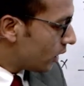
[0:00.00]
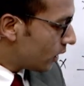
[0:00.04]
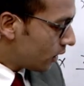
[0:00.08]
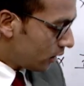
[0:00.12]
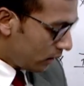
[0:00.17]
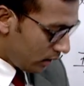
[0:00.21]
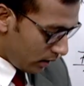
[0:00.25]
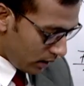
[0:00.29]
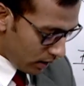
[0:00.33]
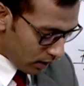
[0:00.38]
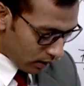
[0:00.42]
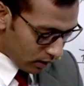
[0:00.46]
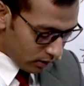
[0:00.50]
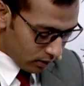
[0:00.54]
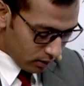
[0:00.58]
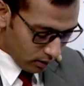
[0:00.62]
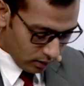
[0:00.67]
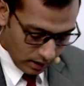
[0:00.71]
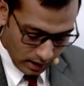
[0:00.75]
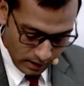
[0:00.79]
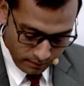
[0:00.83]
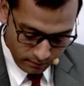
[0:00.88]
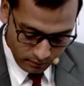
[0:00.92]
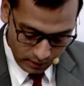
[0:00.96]
Here
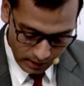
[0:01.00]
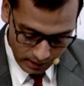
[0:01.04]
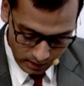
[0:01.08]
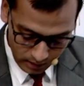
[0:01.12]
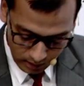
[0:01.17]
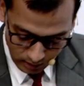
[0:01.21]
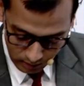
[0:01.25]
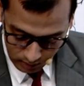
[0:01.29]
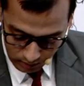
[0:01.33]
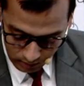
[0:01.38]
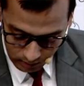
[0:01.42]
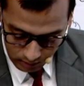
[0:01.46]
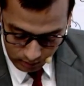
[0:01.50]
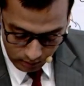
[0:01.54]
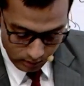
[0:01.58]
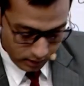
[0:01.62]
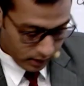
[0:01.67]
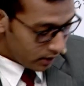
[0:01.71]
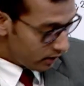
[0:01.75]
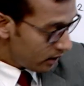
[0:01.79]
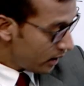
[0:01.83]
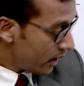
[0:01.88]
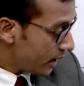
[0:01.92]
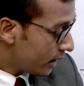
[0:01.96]
I am writing, okay,
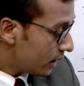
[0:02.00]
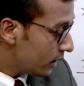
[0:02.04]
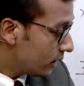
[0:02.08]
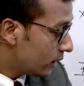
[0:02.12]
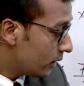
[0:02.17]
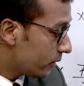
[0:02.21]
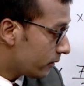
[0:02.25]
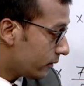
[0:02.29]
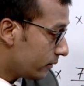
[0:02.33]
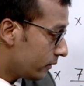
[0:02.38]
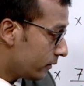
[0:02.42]
directly the